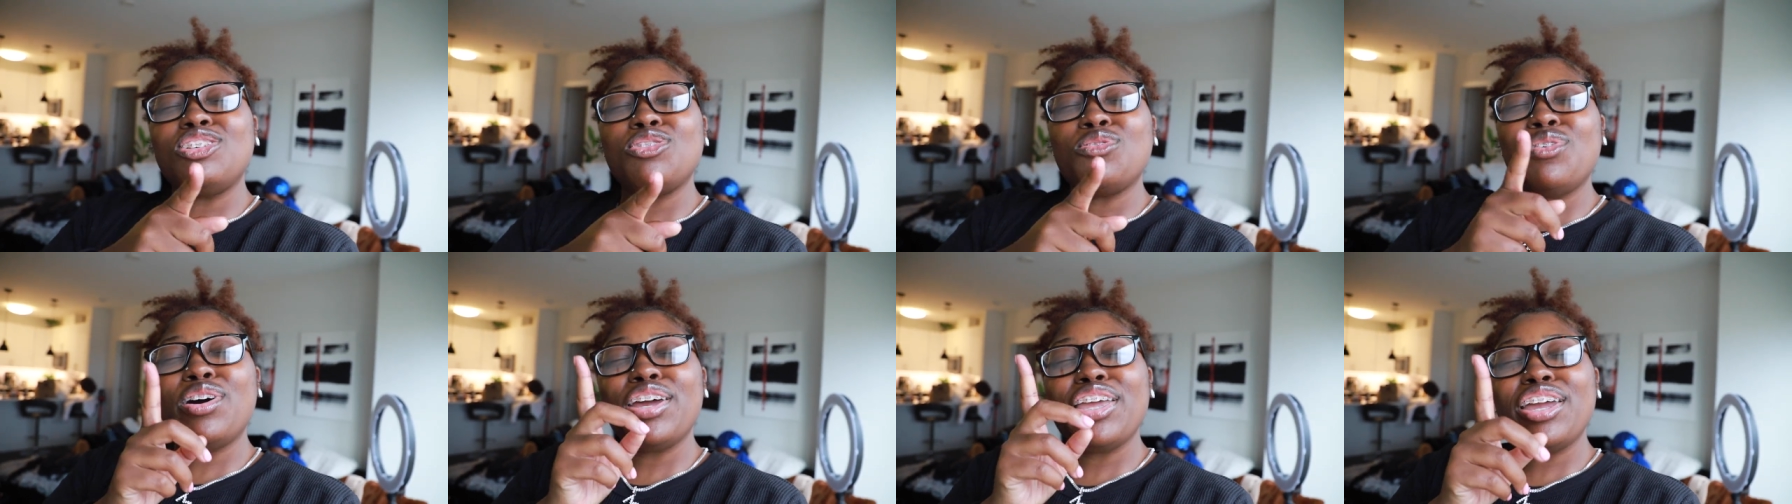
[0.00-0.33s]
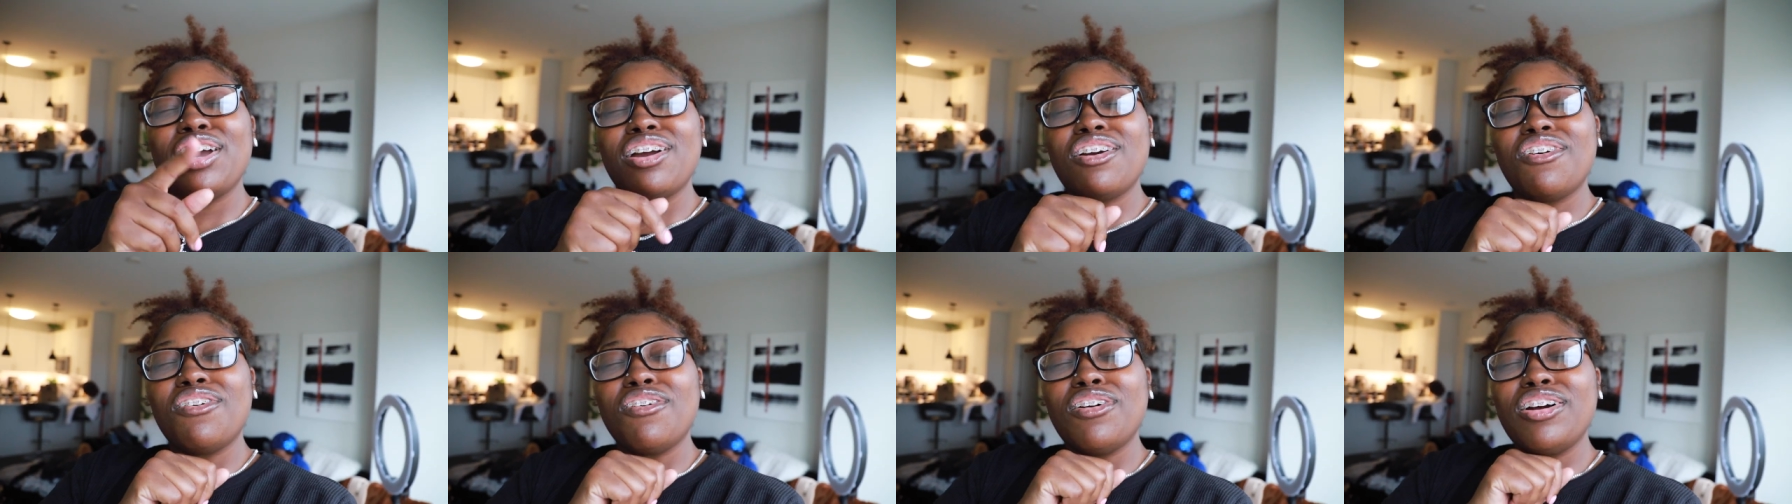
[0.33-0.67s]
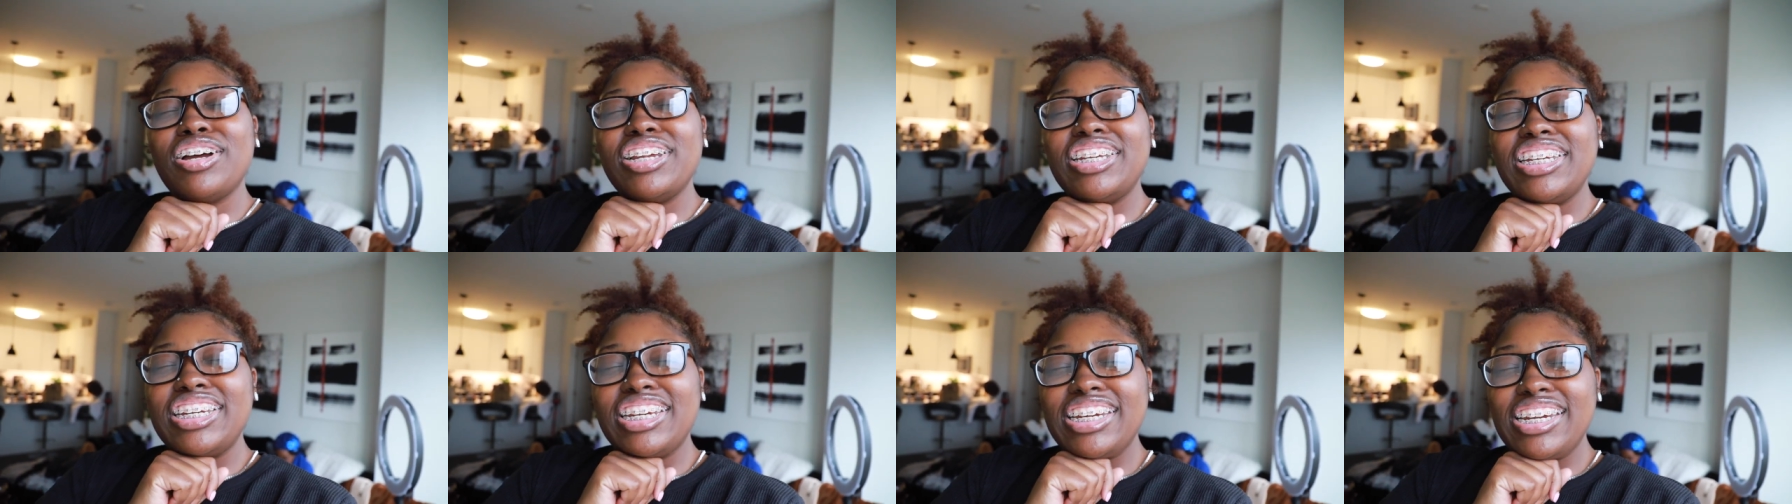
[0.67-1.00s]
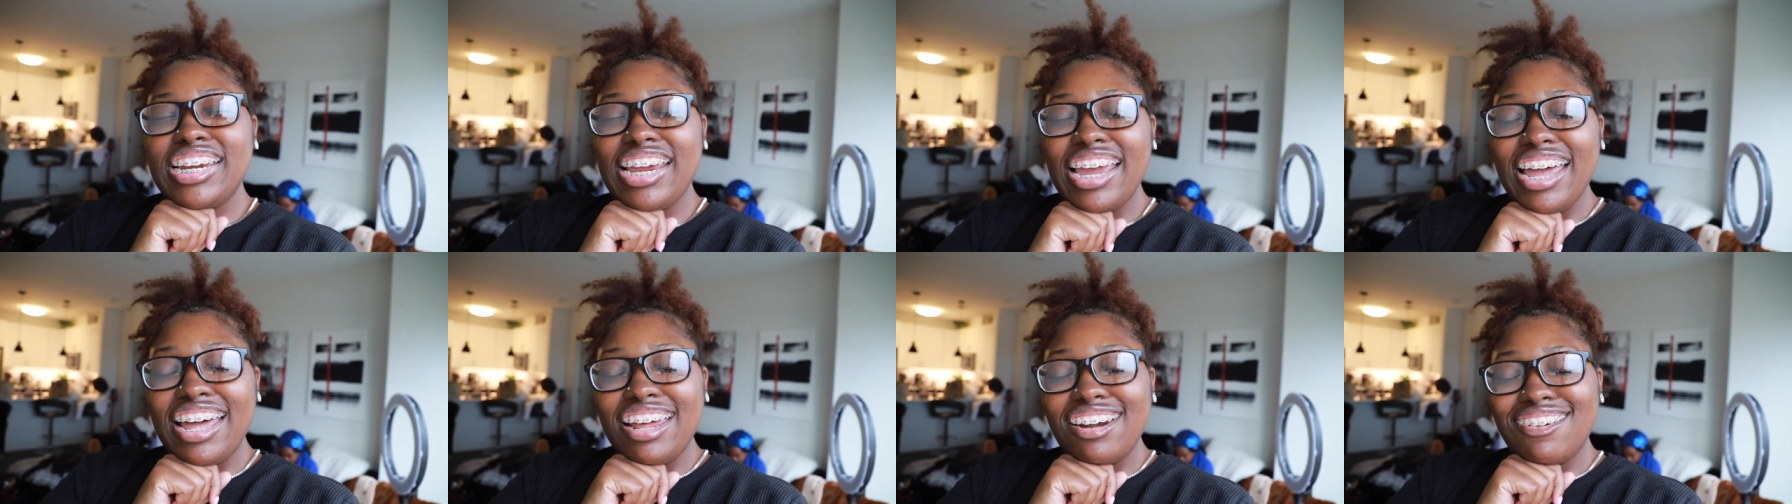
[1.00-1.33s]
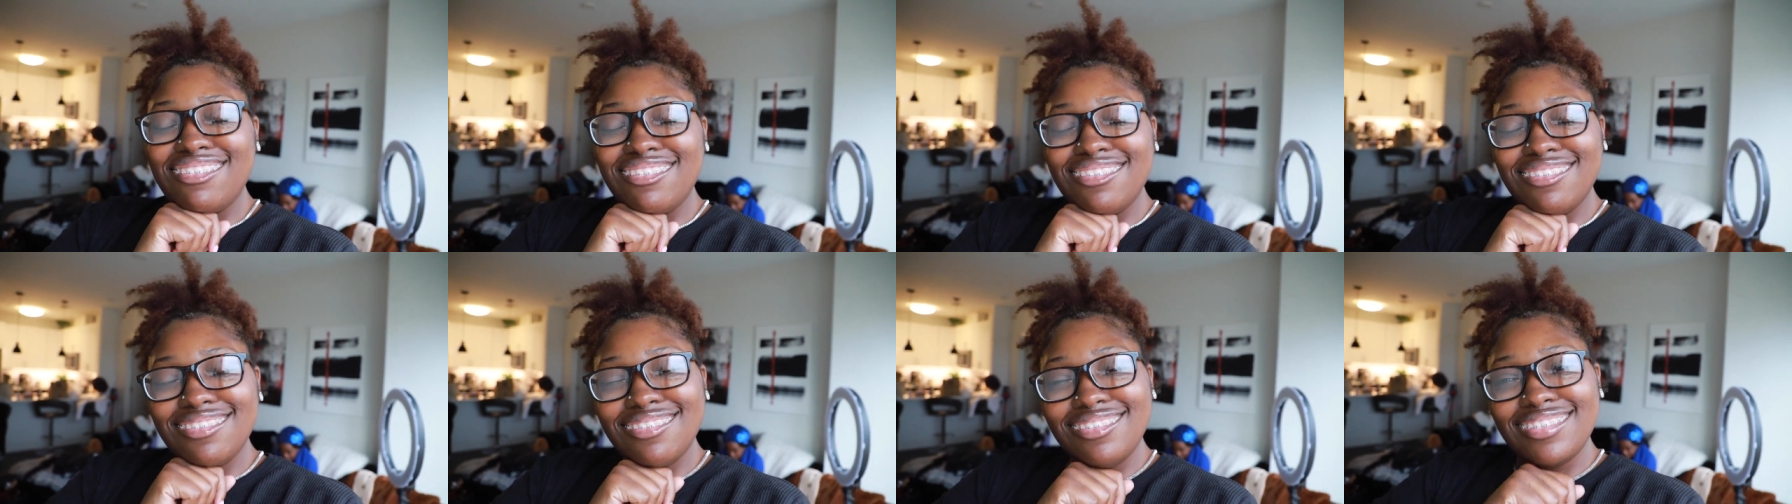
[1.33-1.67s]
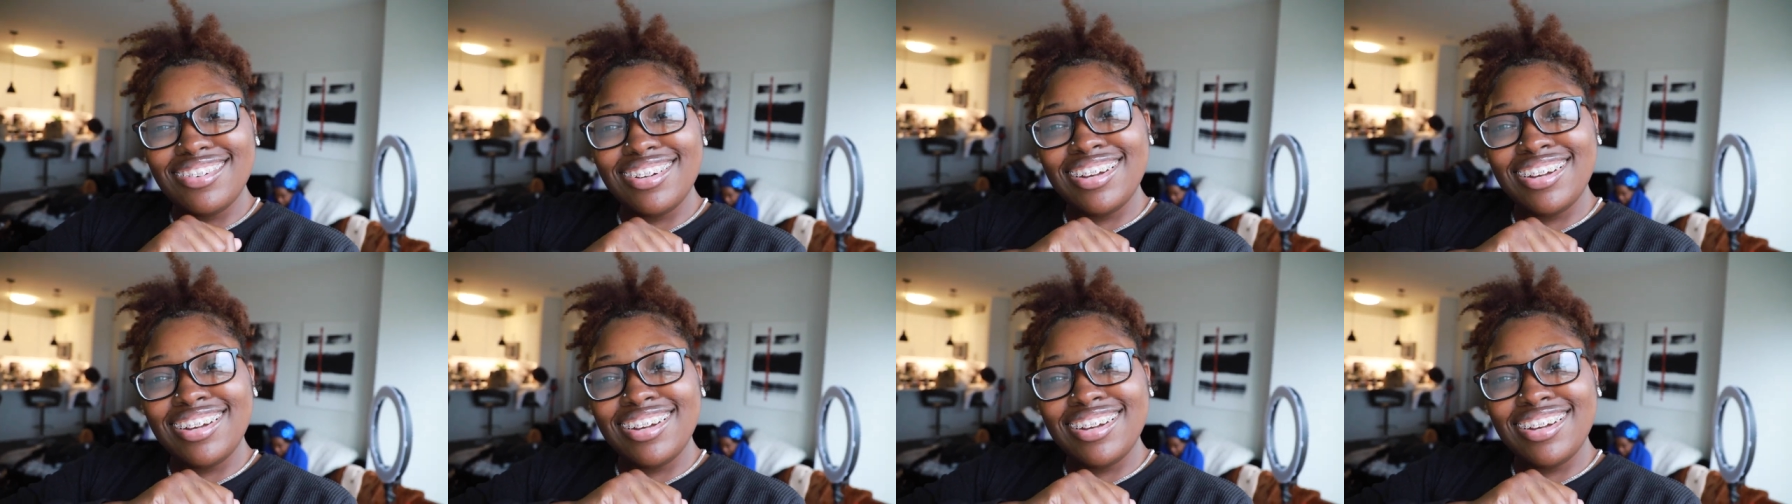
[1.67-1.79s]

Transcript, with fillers: join your girl channel.